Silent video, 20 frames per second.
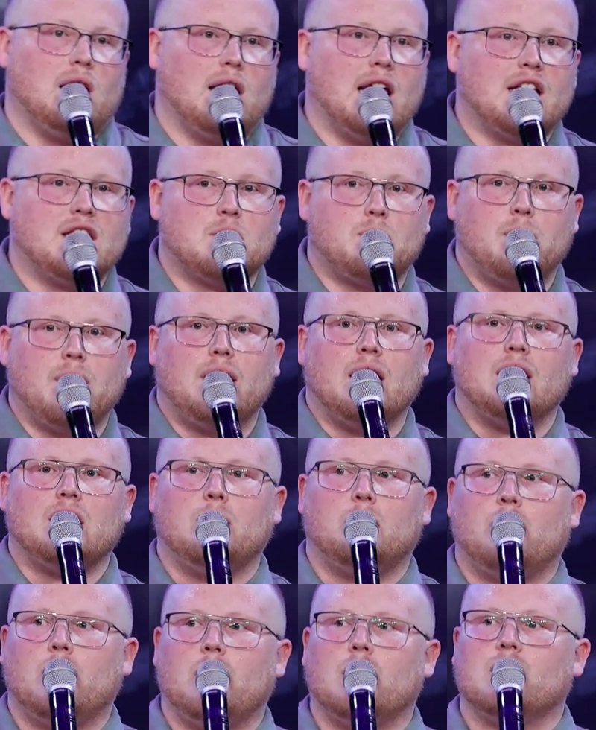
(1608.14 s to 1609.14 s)
Let's begin
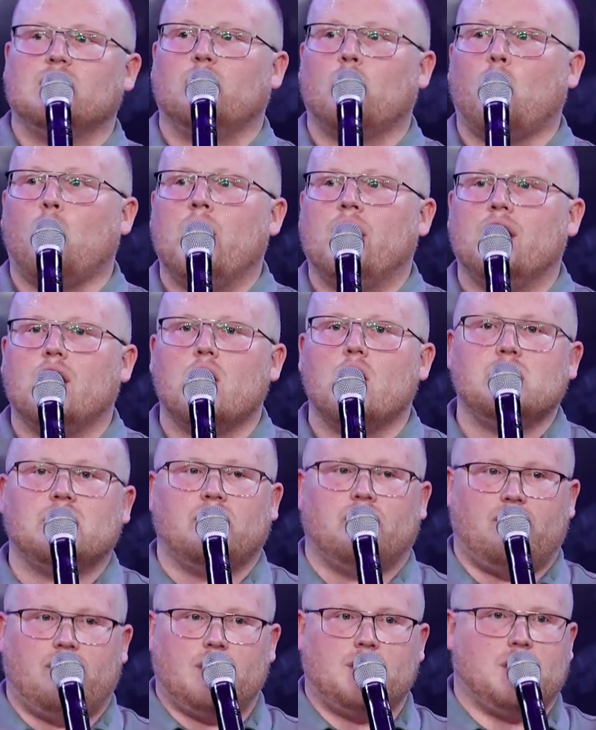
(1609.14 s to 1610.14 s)
to build windows
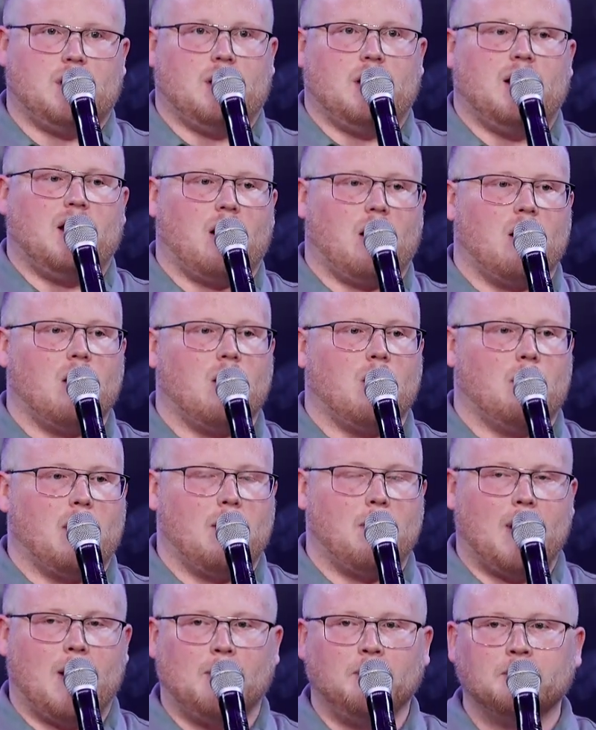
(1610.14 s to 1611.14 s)
of vision in our home,
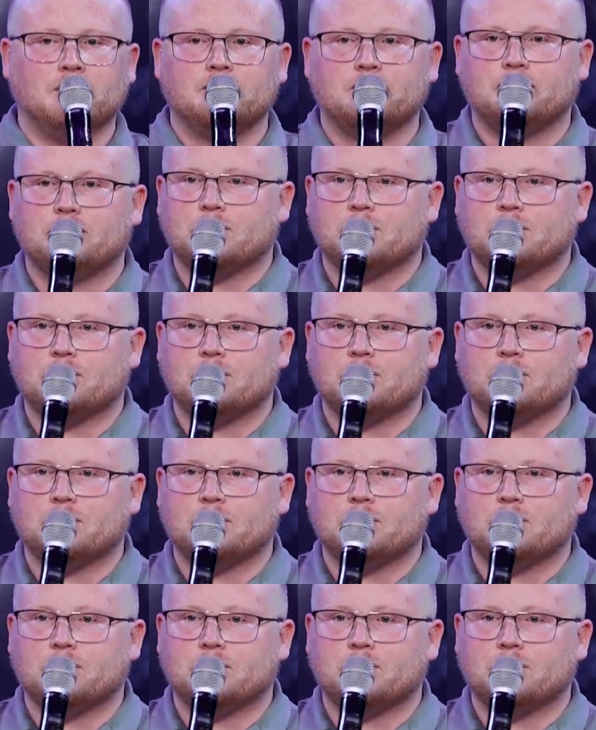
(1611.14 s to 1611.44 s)
amen?